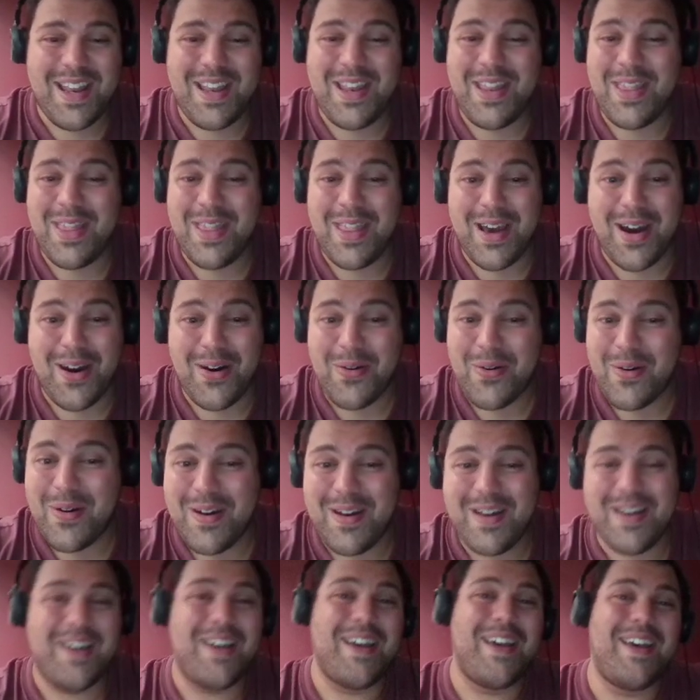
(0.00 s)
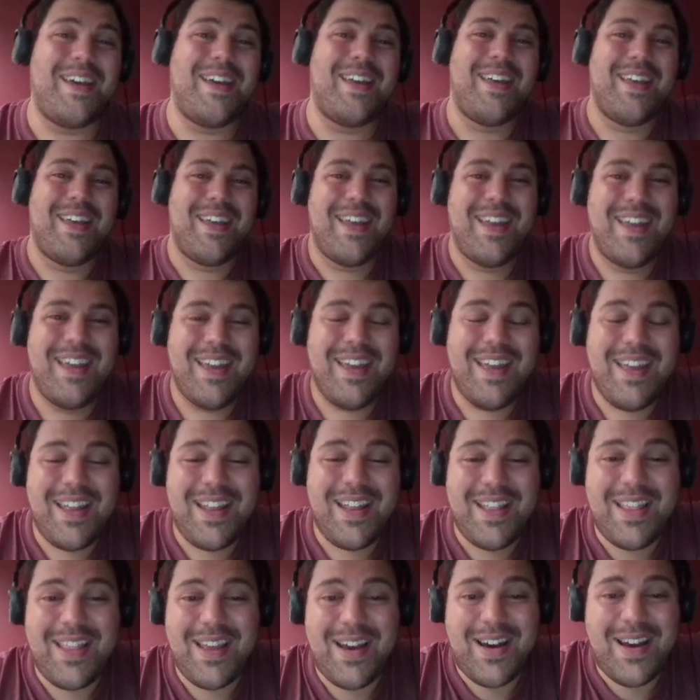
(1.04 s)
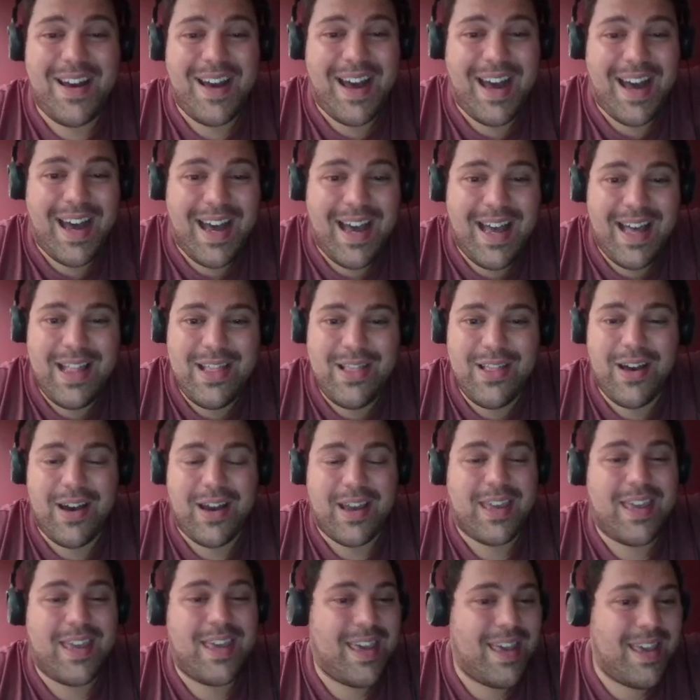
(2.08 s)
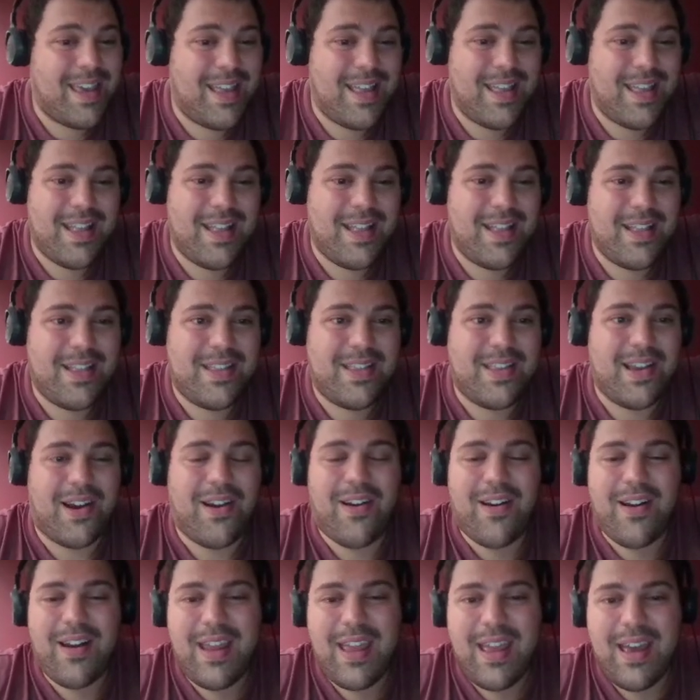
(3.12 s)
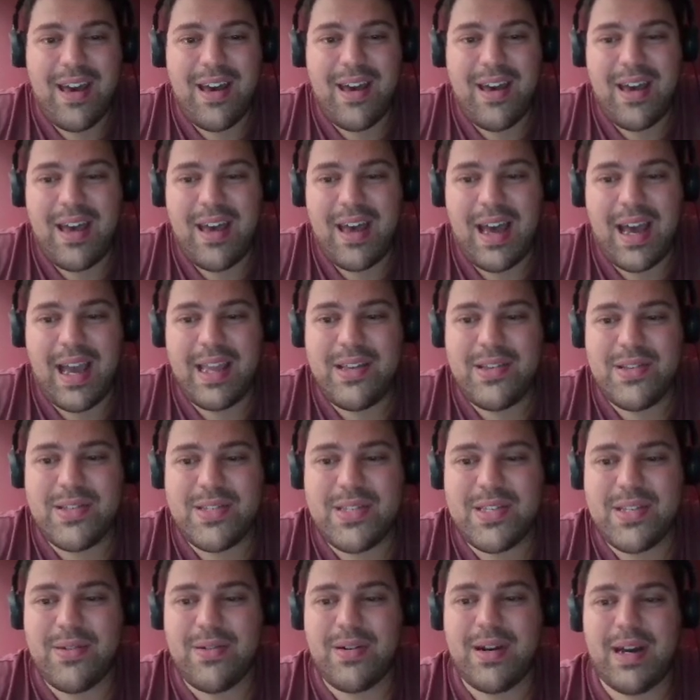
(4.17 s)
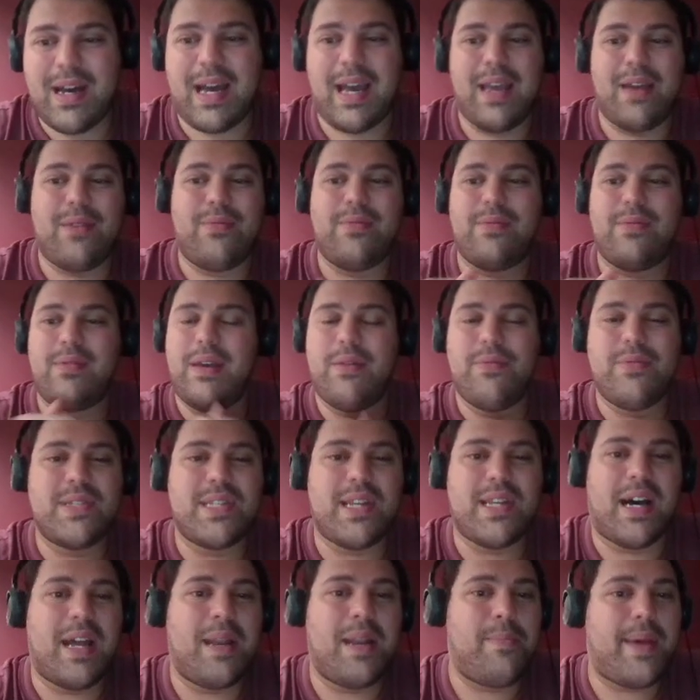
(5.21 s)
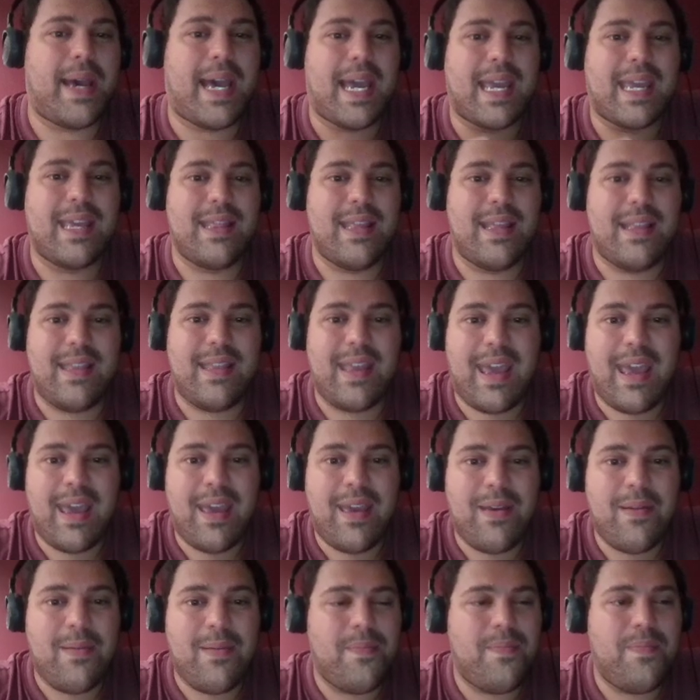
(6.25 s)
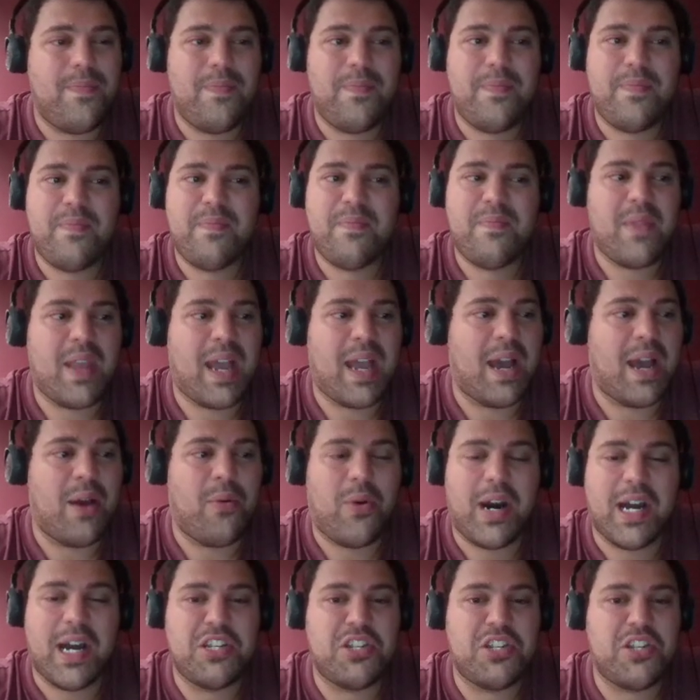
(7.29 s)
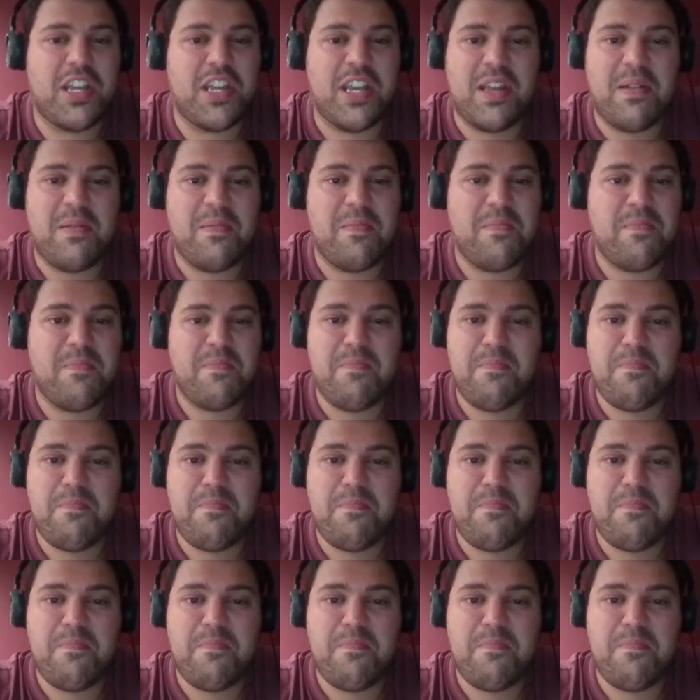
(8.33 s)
No. No, look, Daria, it was on back in the day. I watched it.